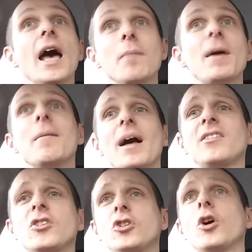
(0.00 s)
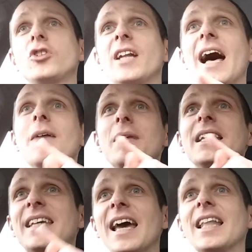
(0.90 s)
And by mass destruction, I mean
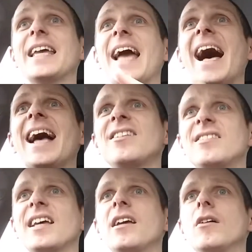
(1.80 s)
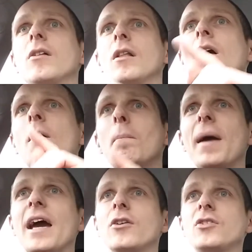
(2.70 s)
killing a single
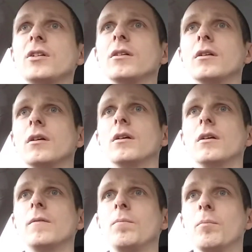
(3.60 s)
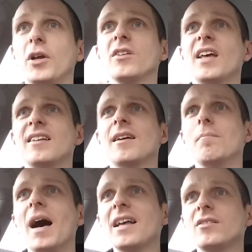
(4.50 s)
person, because that's a
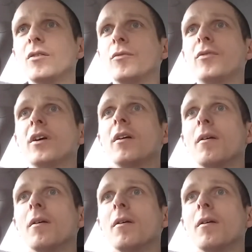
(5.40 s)
massively